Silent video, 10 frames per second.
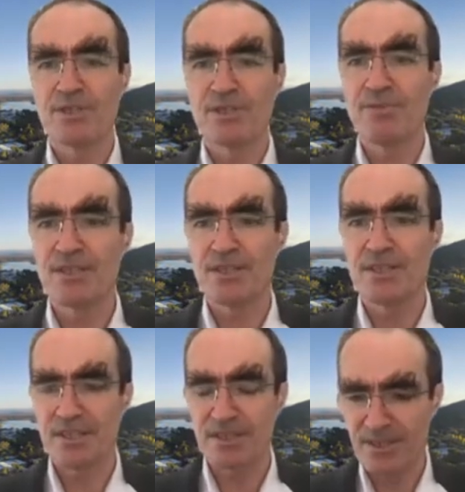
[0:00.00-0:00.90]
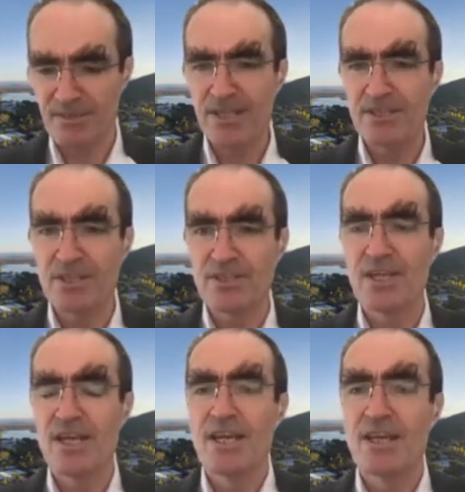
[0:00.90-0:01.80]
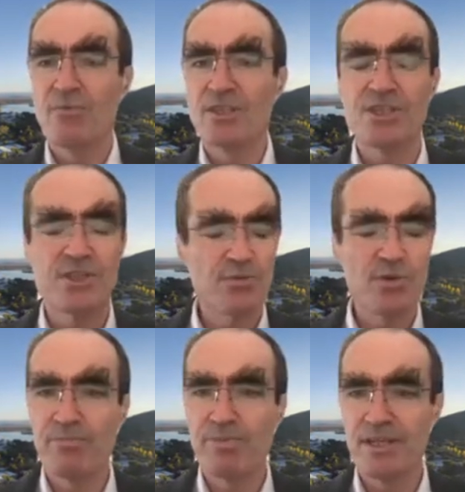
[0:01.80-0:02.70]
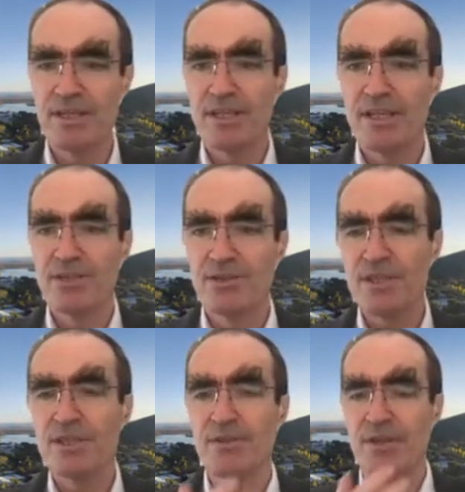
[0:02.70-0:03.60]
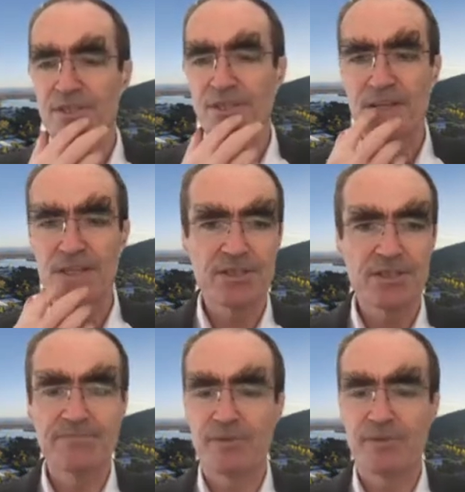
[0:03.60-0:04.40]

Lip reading: which means that the spaces in which you will be doing your education,